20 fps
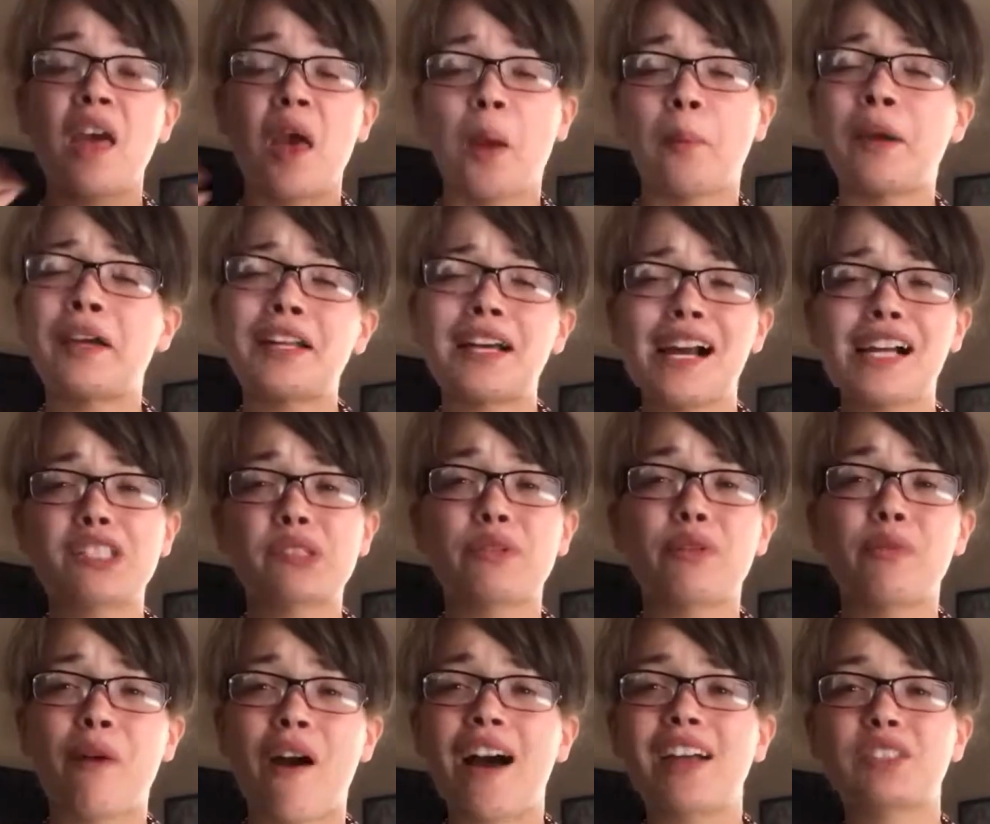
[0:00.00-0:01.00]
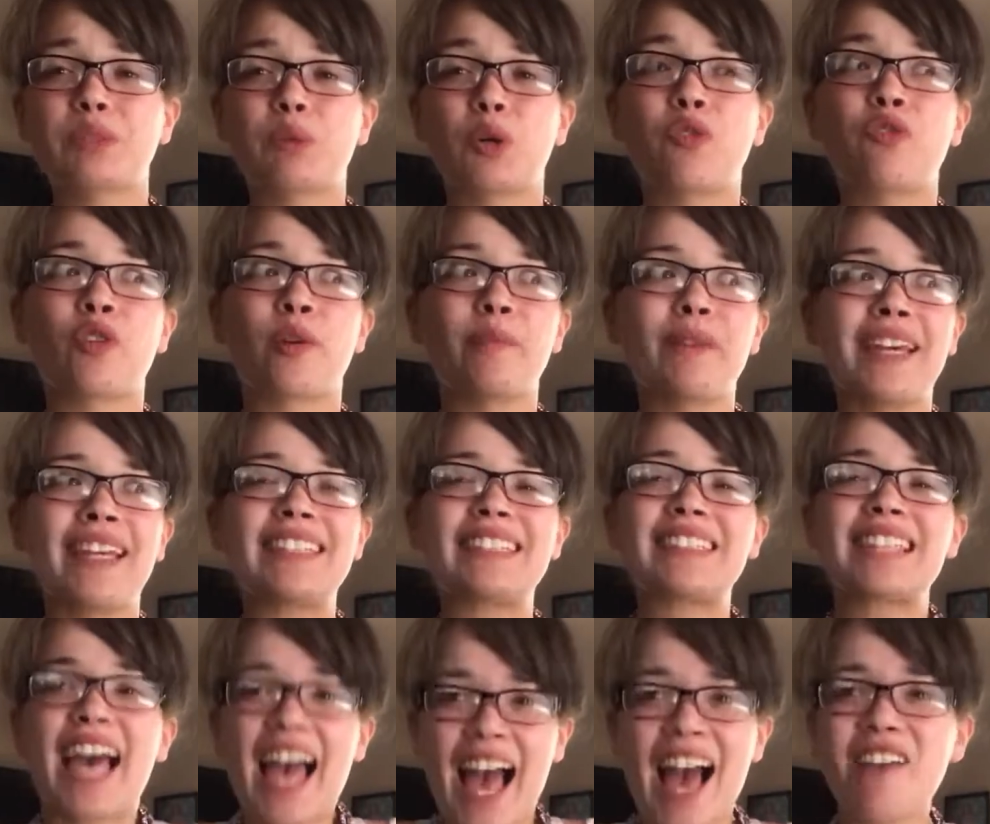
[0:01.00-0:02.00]
It made it actual possible for me
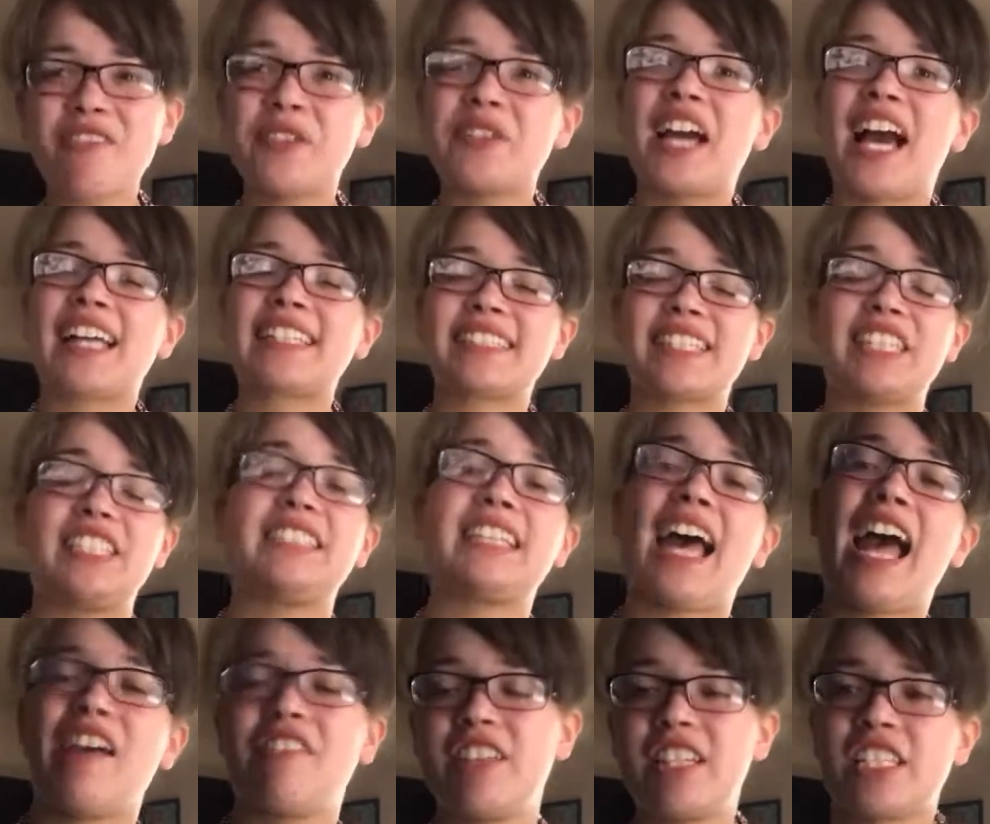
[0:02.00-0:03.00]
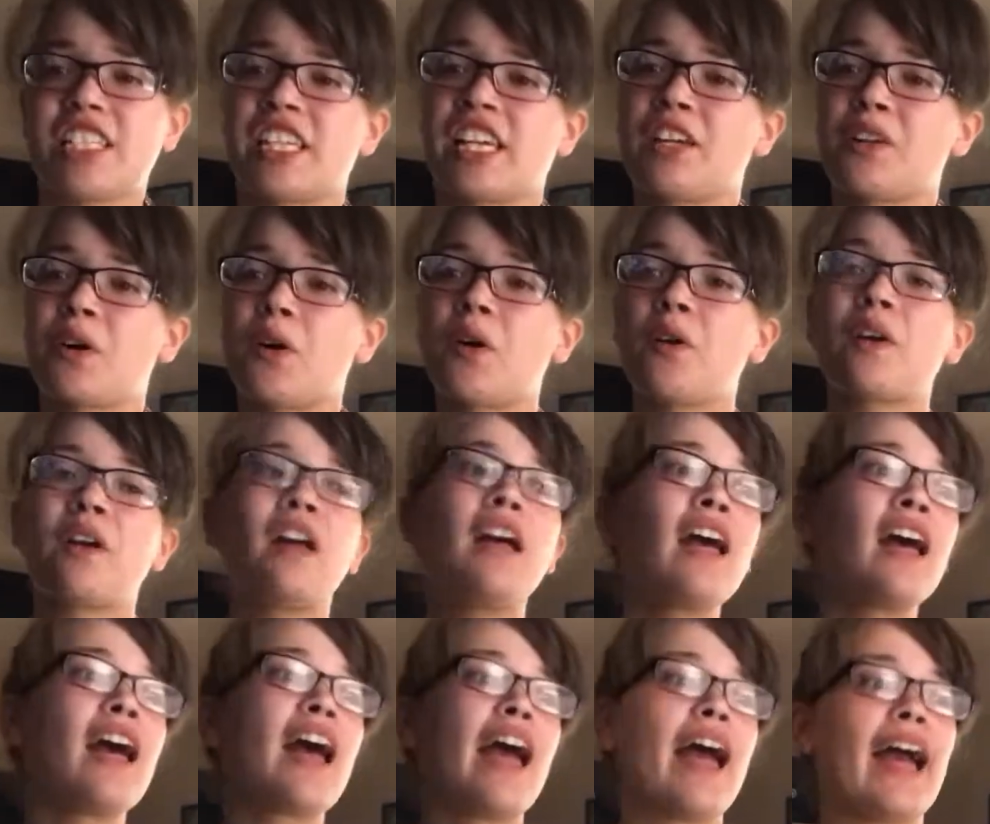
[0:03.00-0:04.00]
to have you guys here and to have this channel
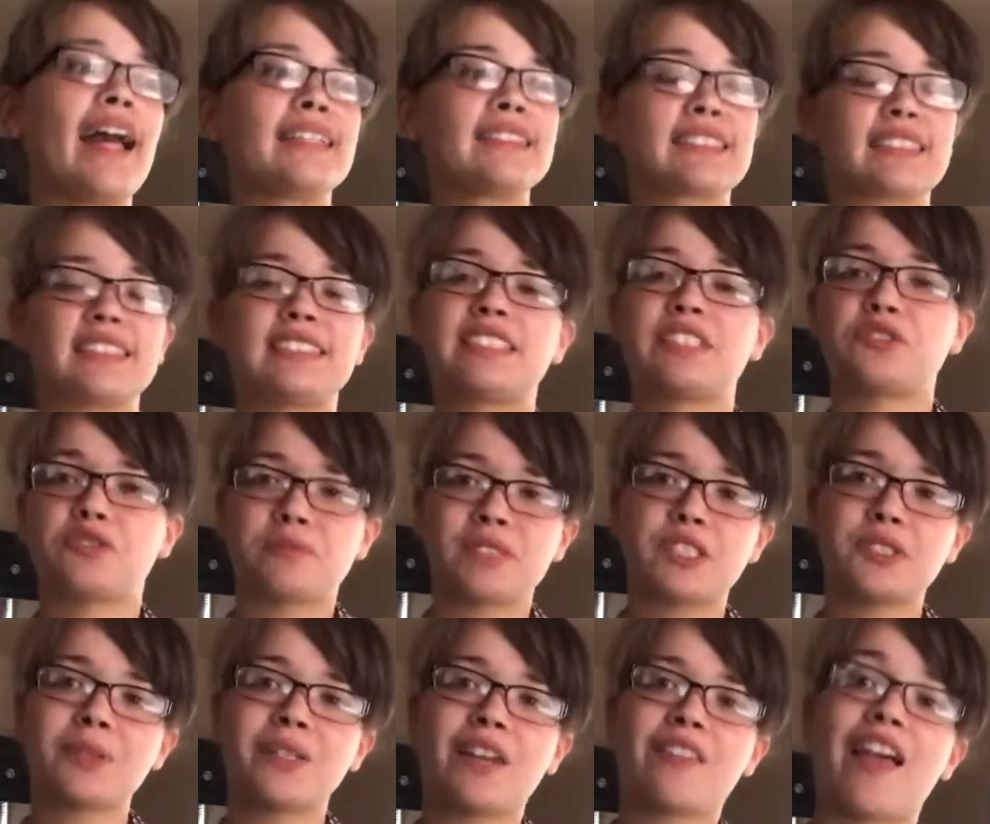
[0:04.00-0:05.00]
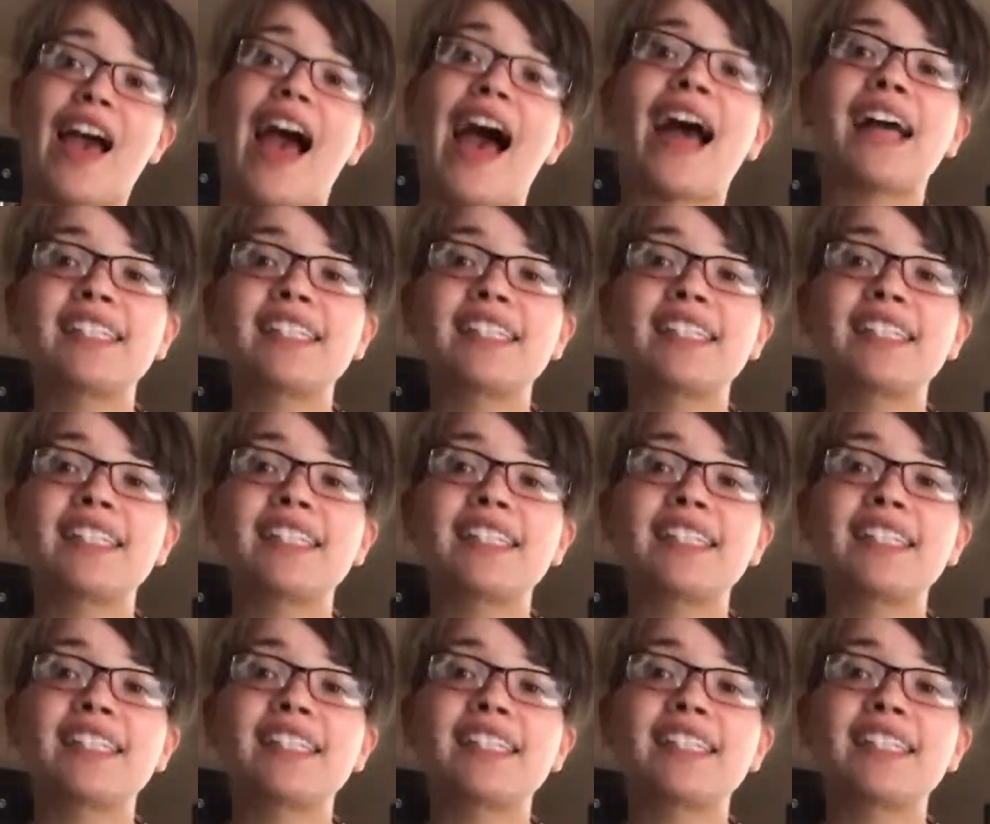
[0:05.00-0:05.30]
and to continue me doing that.